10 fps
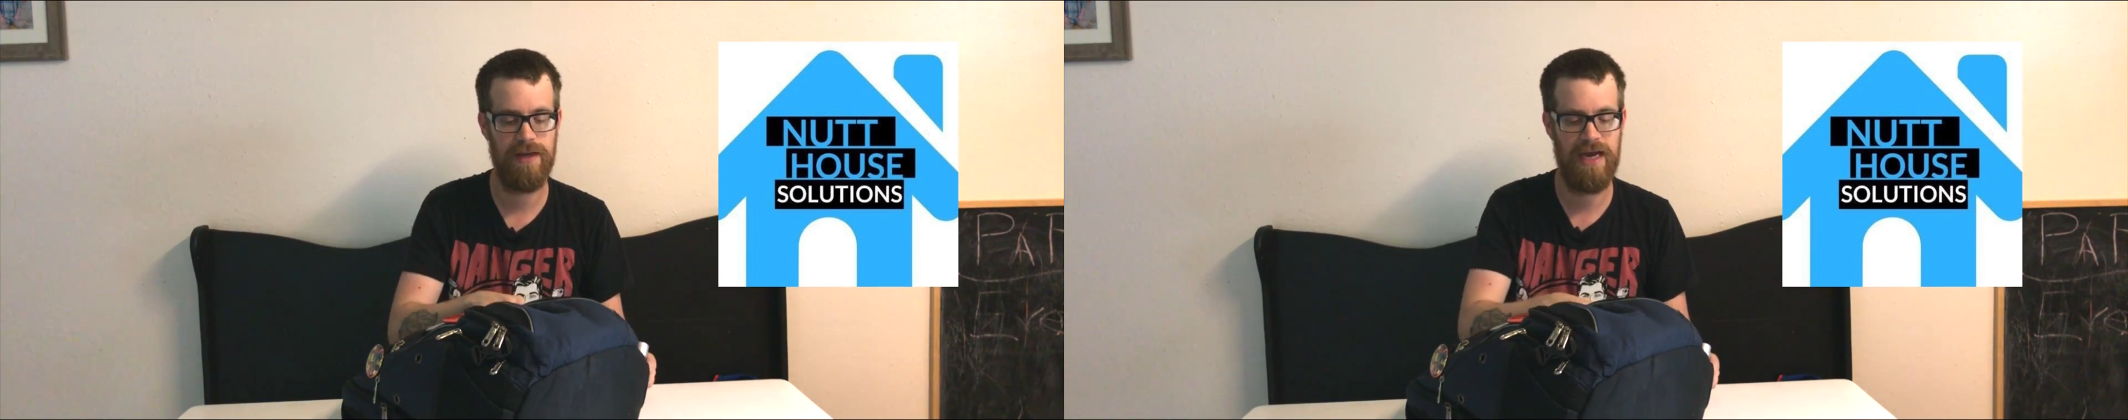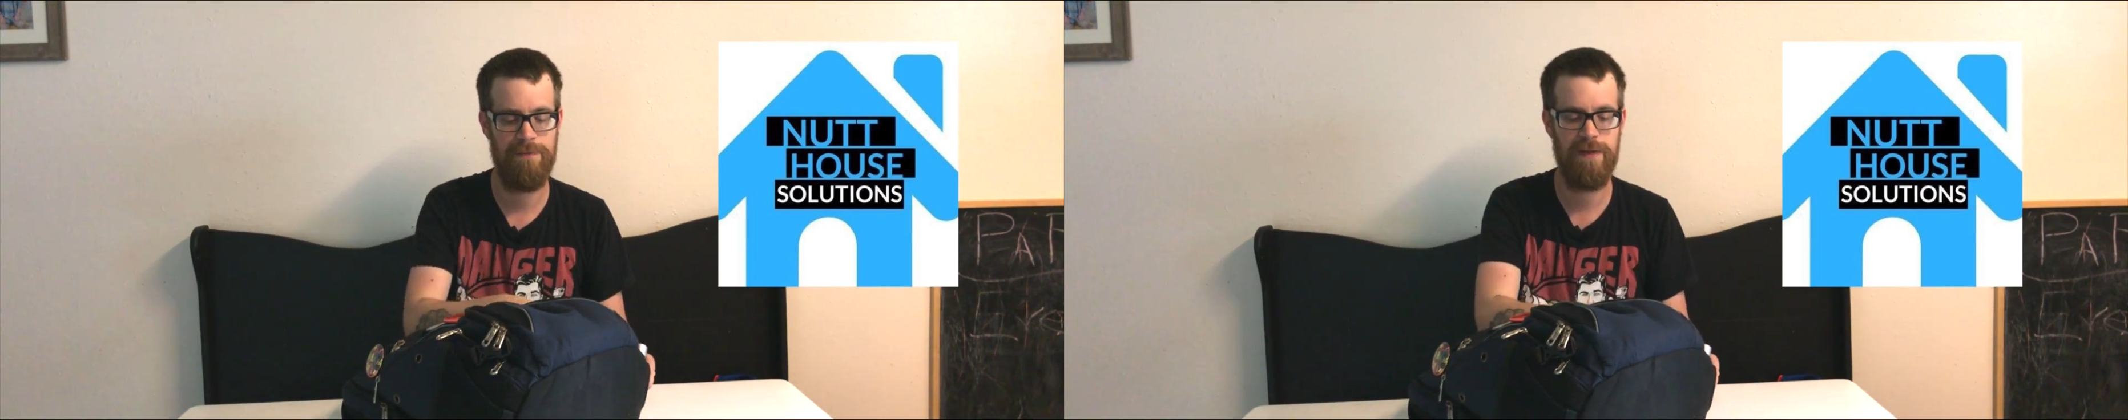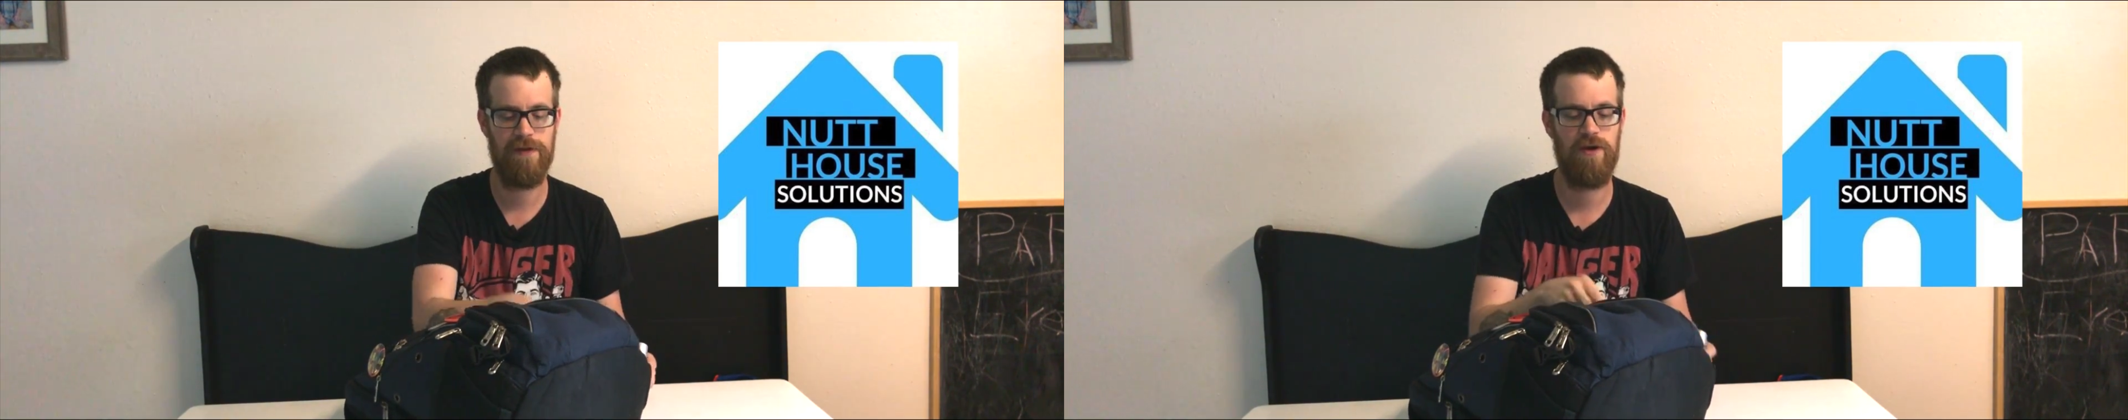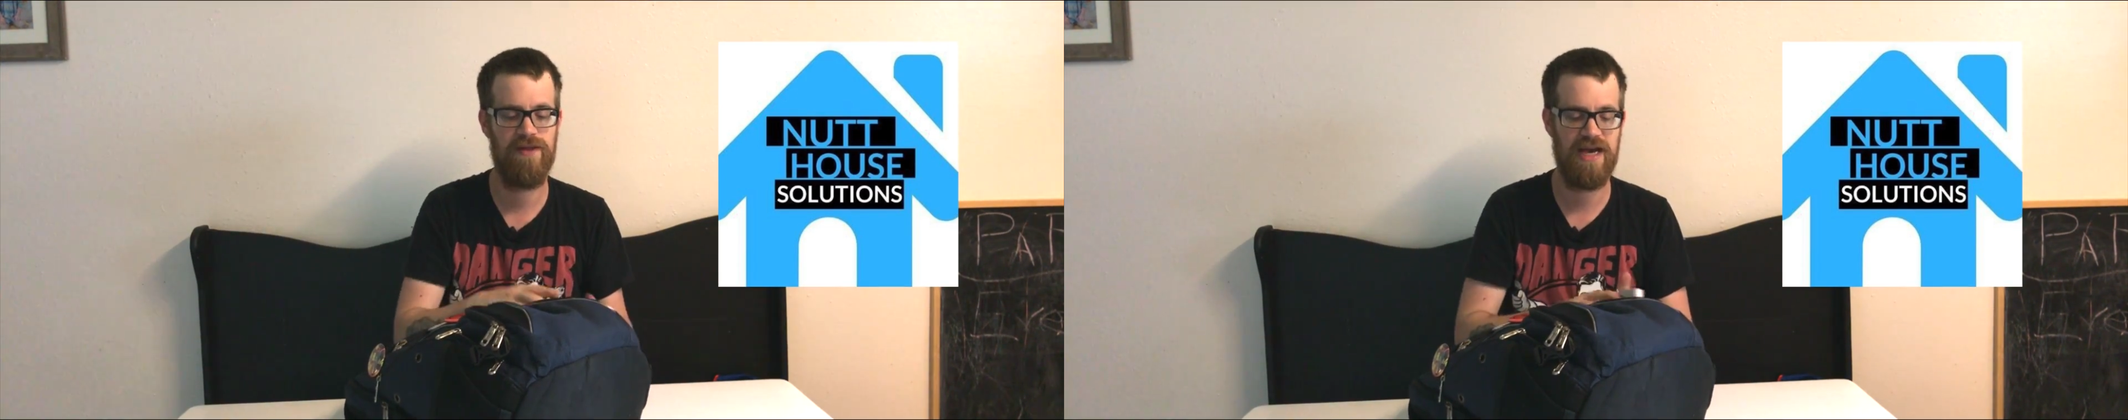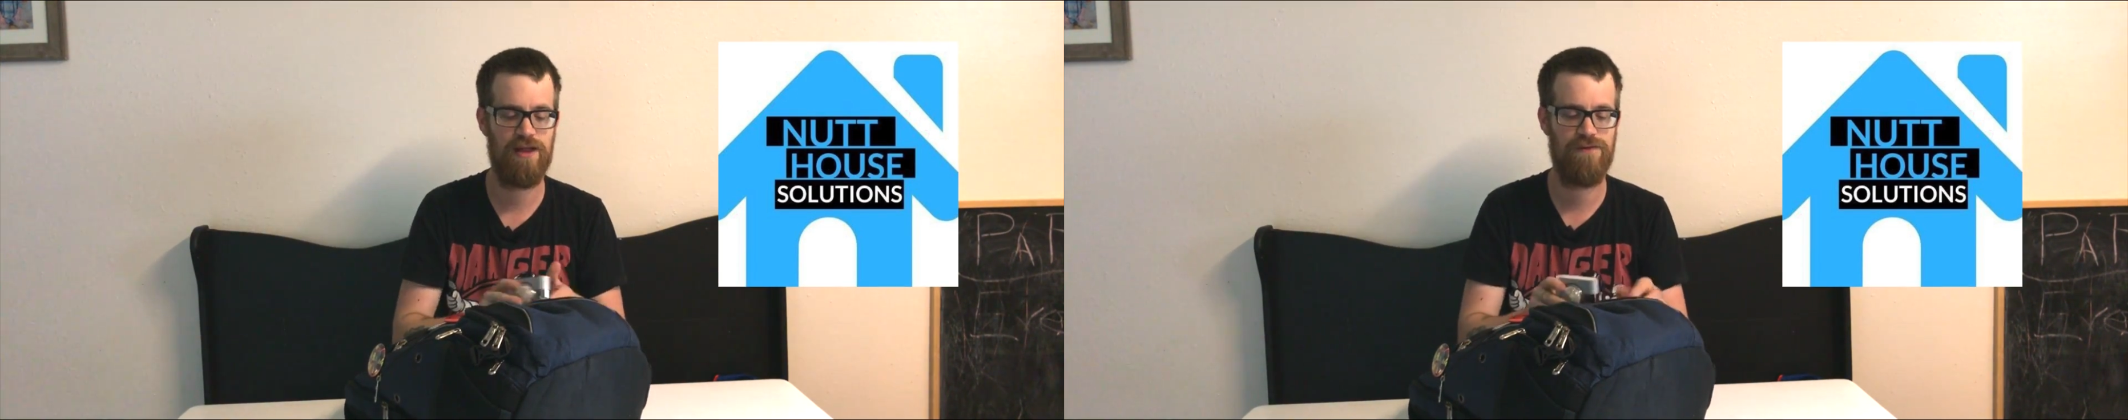and people
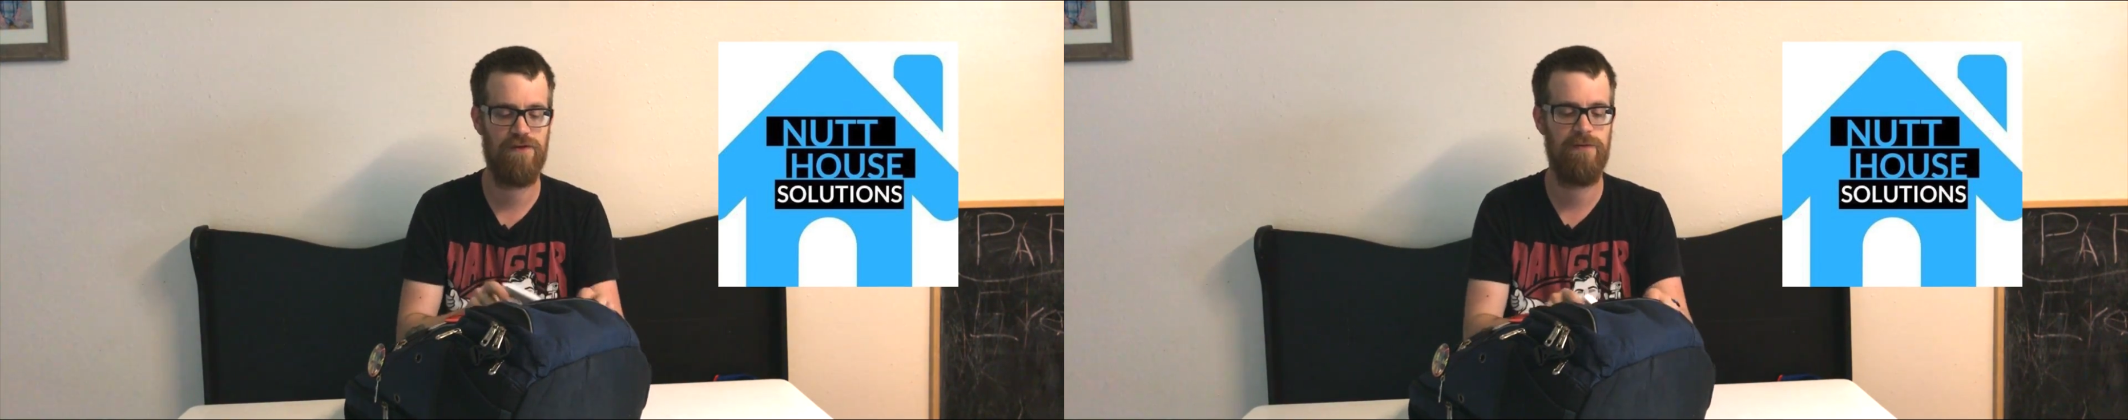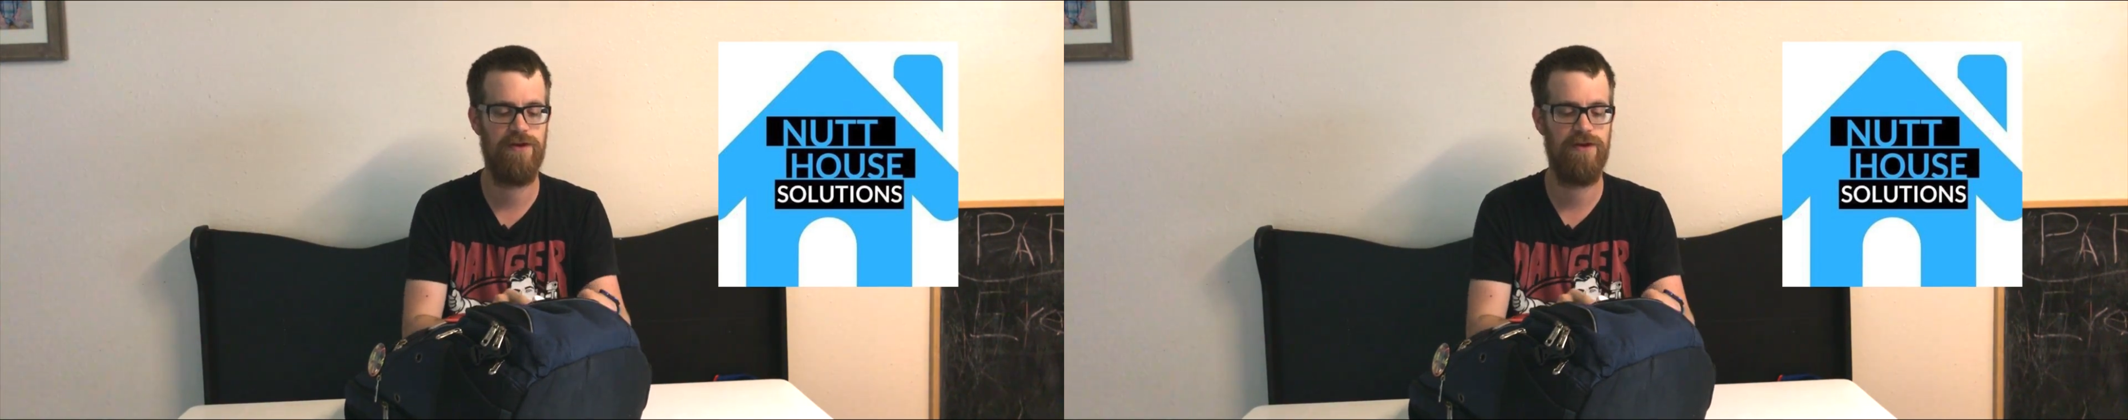always ask for them,